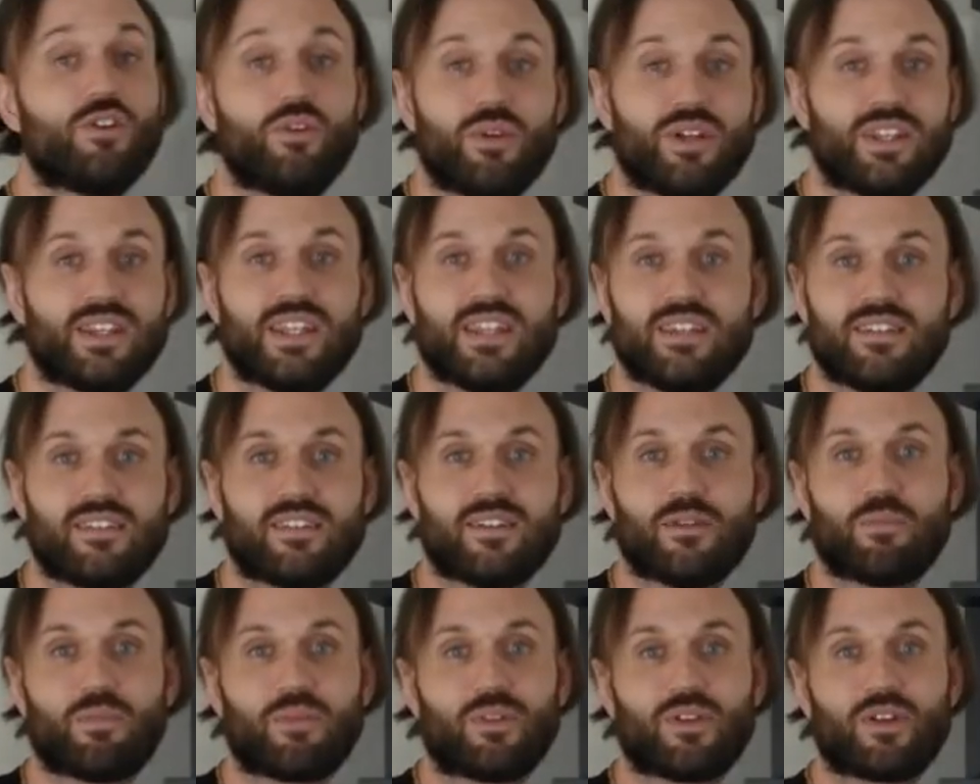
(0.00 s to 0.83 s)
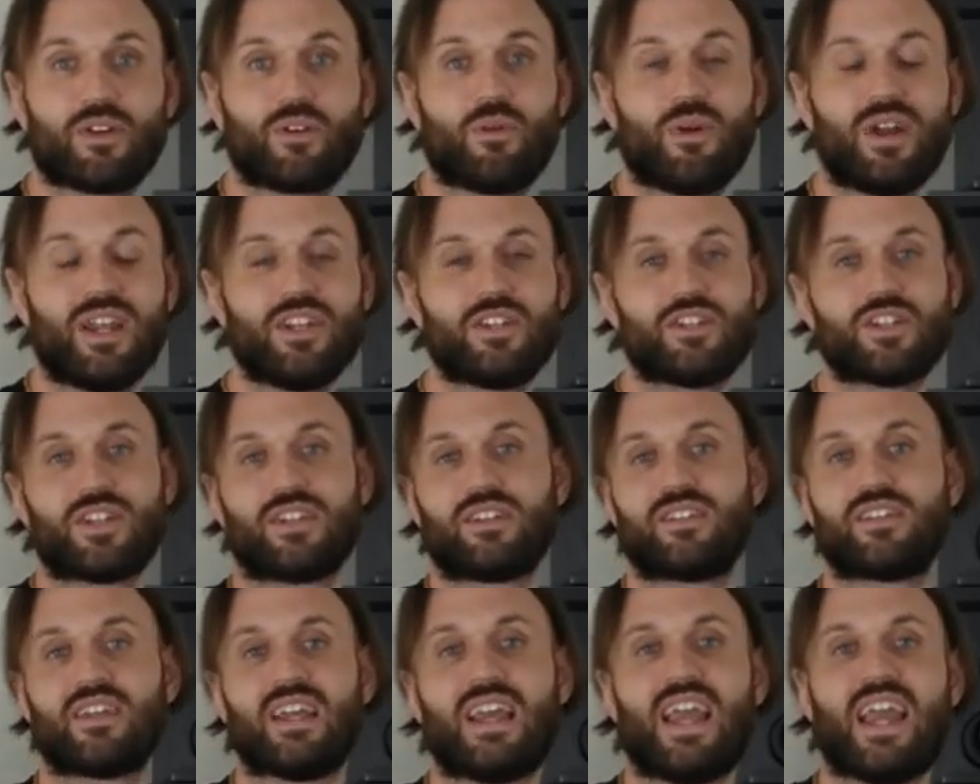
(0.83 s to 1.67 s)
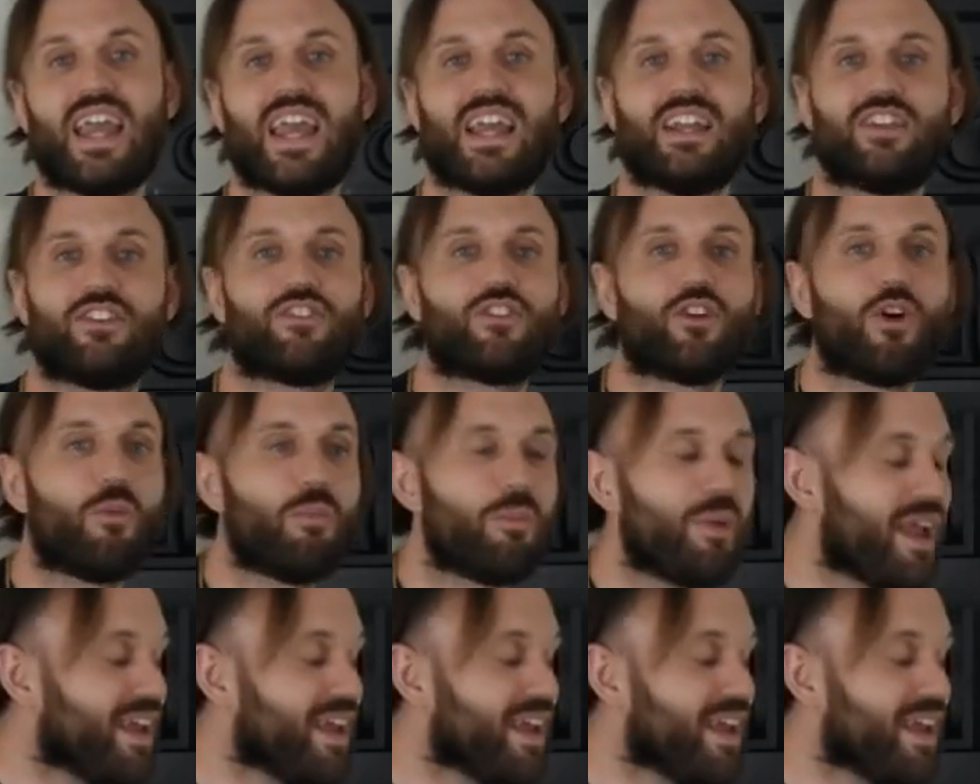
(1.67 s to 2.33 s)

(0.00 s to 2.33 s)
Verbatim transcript: doing these simple equations. It's so